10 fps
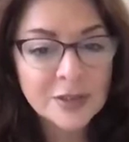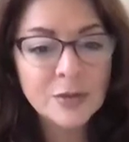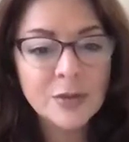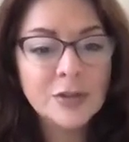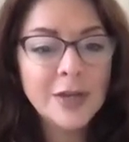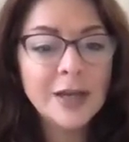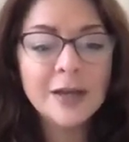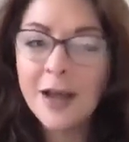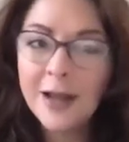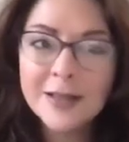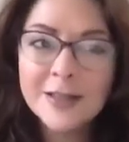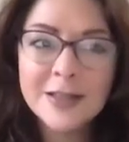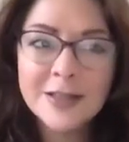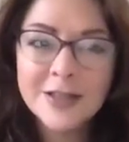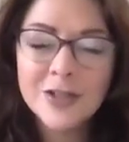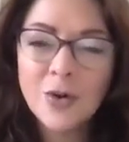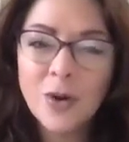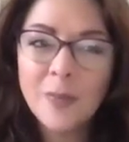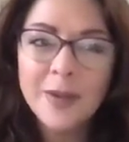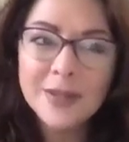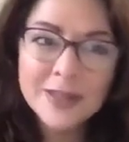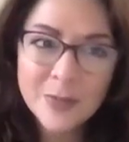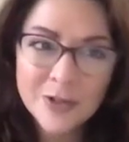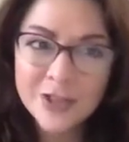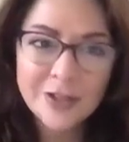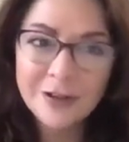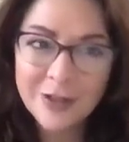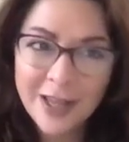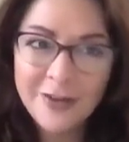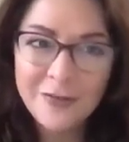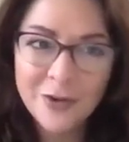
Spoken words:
So we do get guides that just show up in this particular life